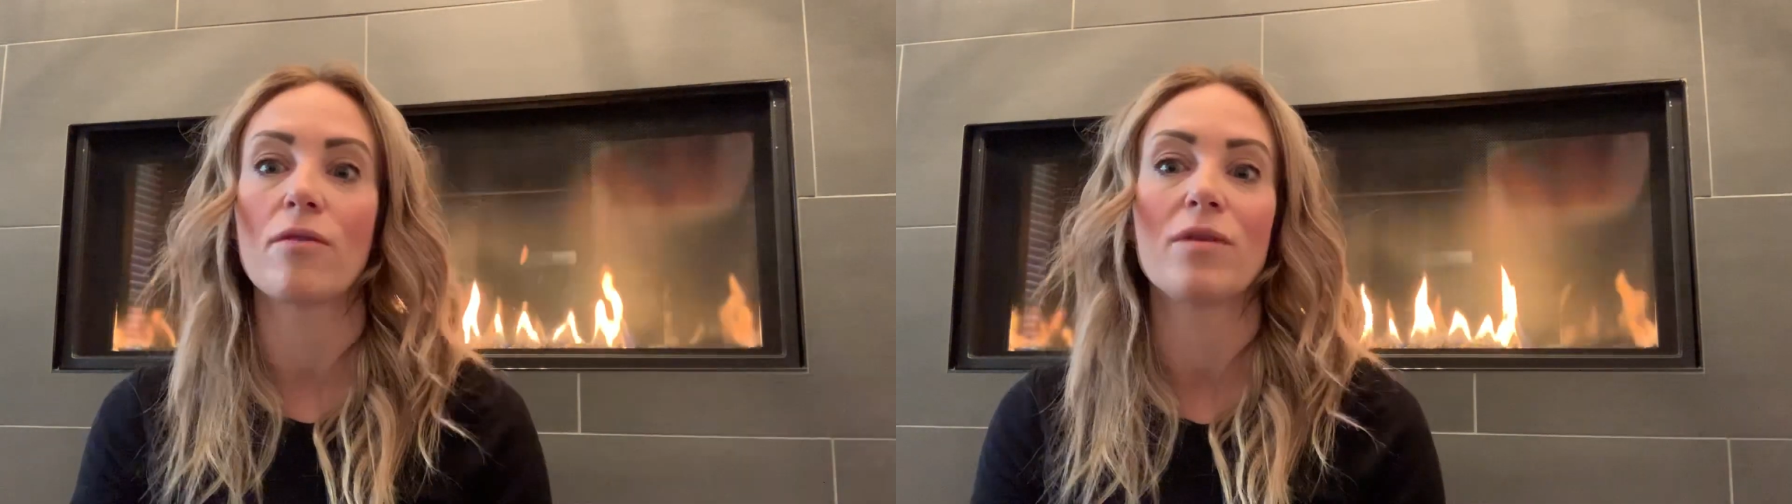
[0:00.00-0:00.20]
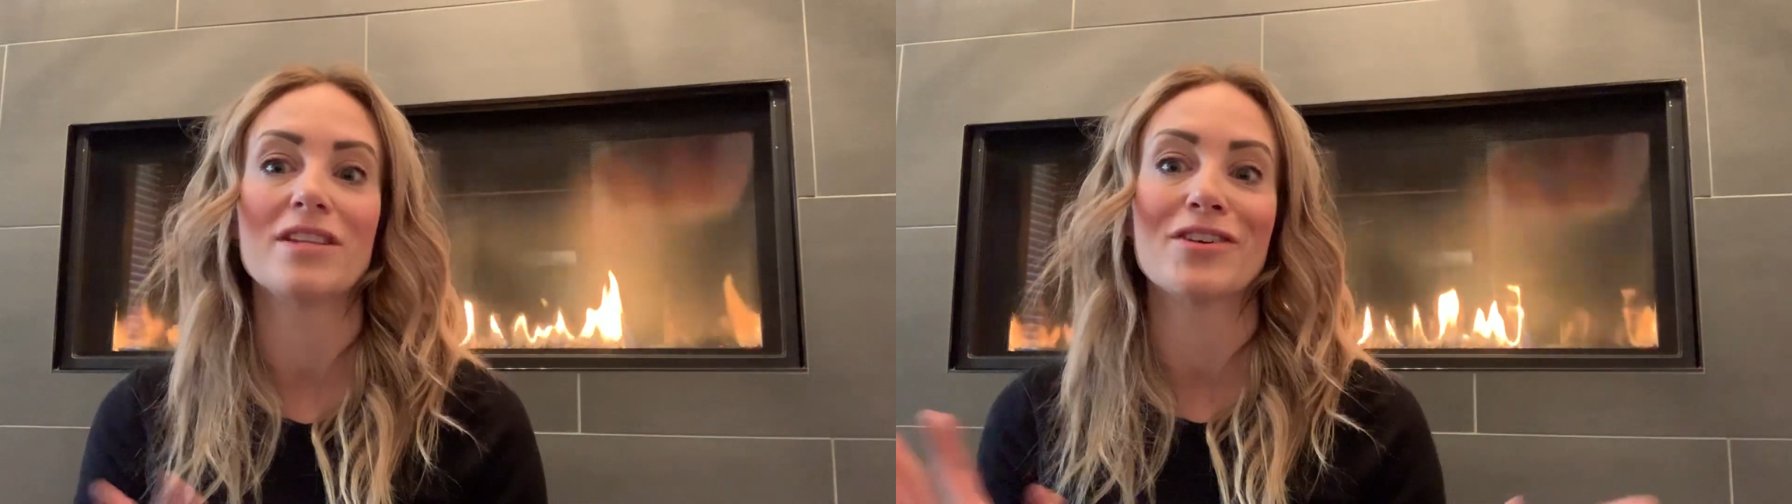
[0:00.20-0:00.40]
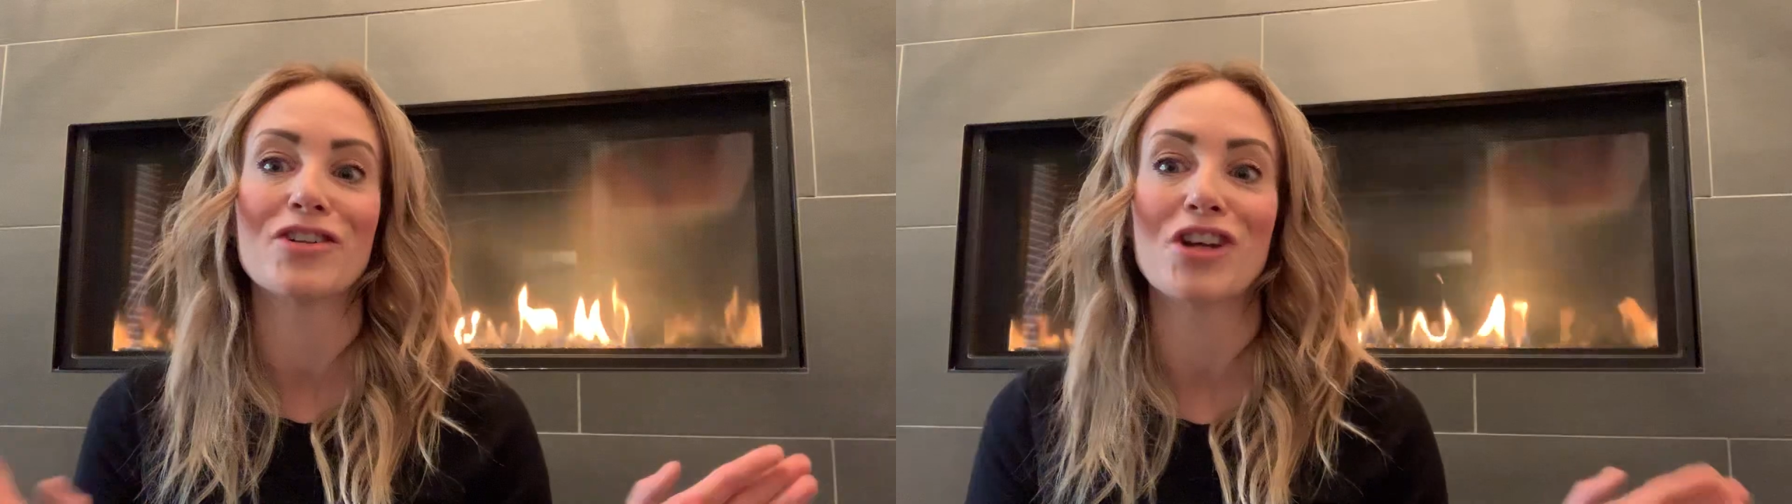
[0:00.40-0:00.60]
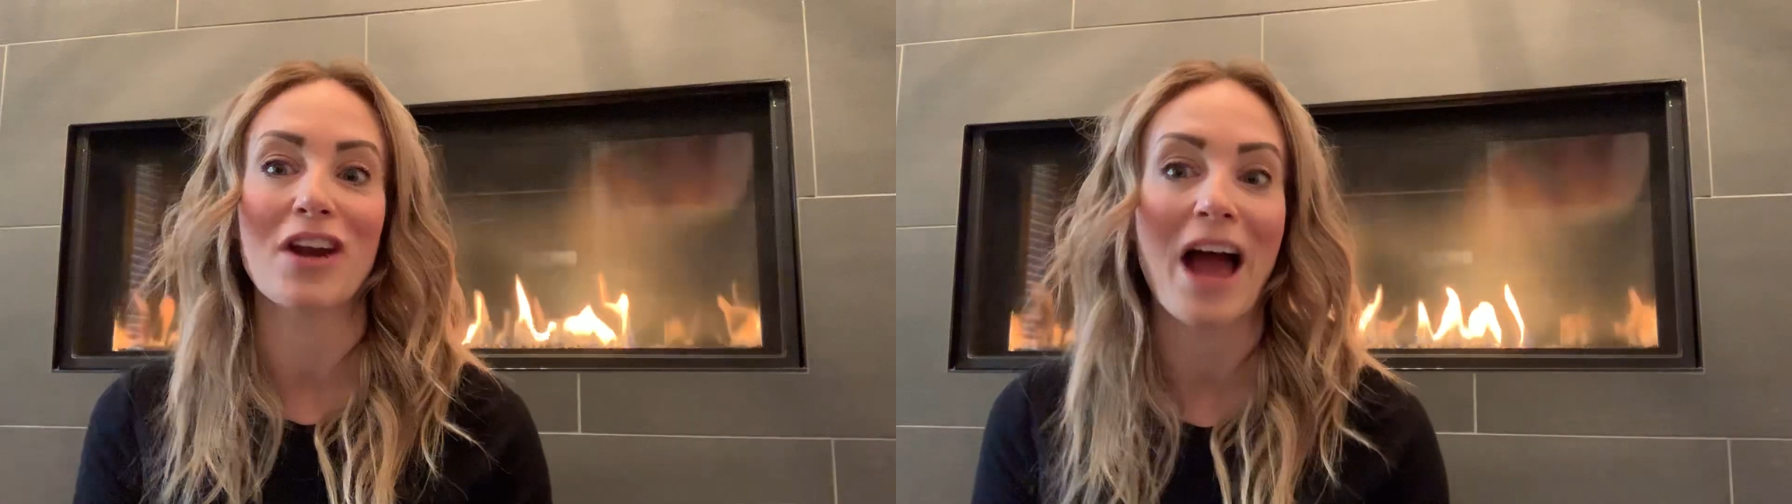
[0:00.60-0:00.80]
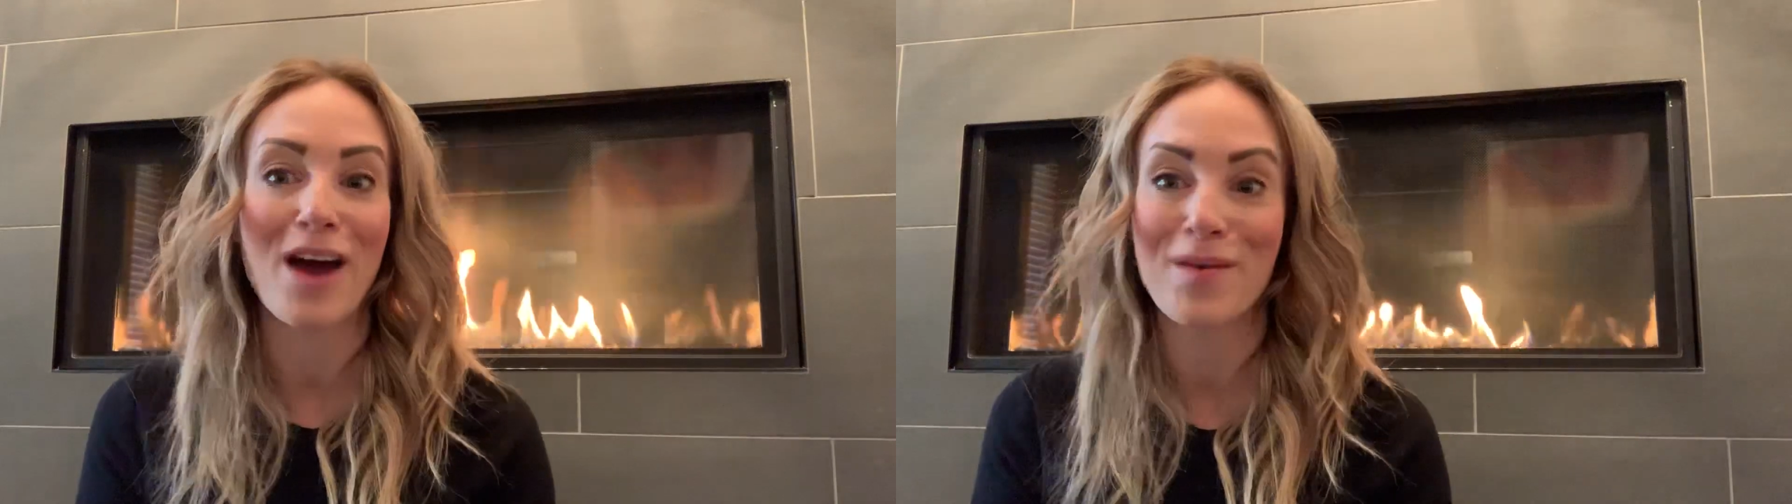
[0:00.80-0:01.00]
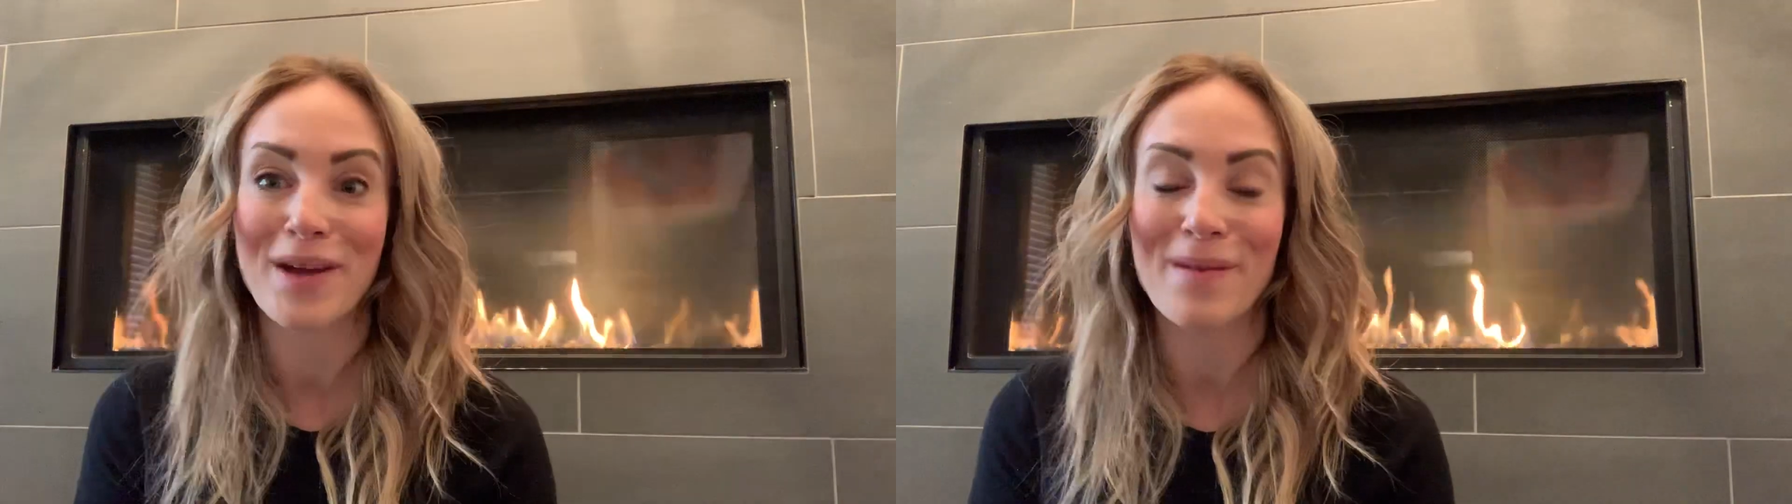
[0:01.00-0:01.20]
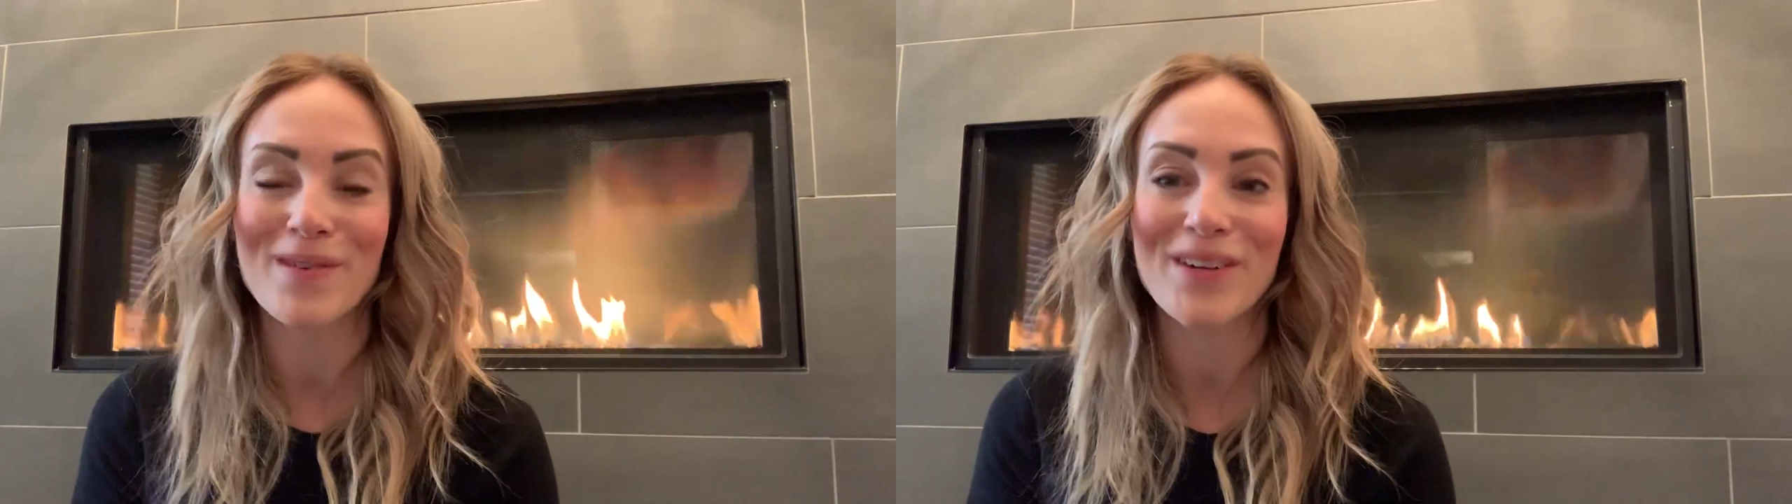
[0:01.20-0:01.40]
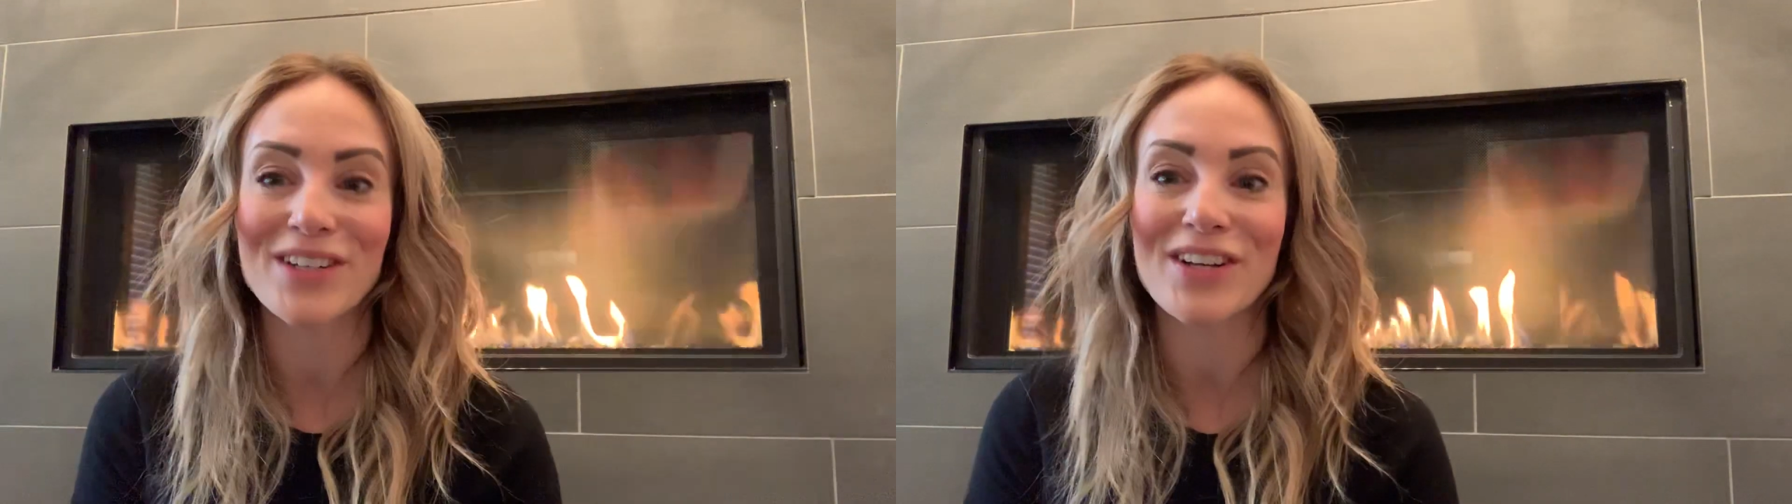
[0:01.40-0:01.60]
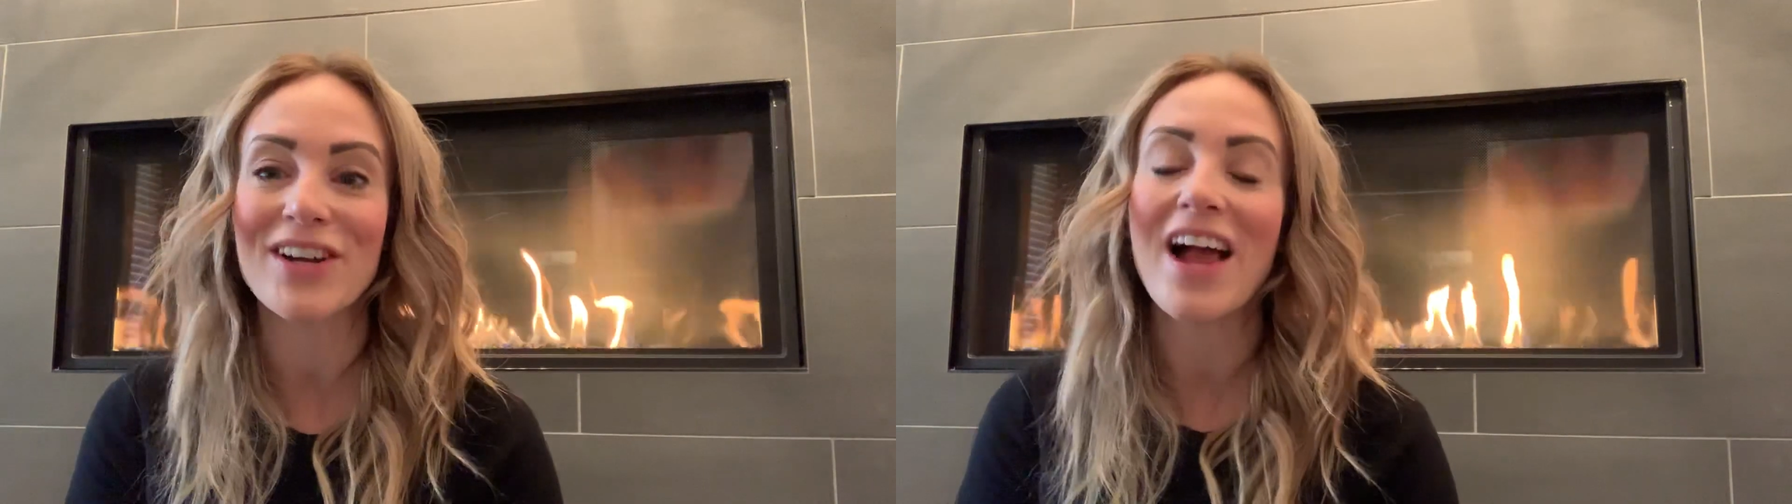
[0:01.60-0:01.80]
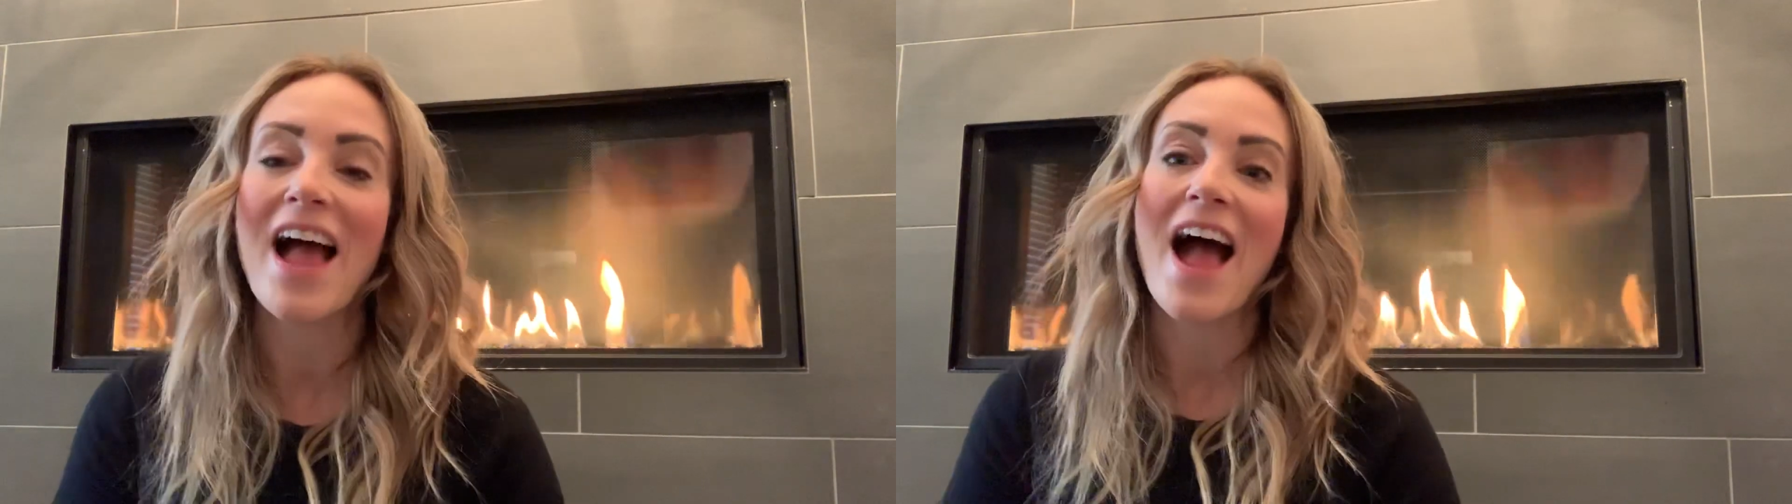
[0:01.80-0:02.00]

to research on how to become a realtor.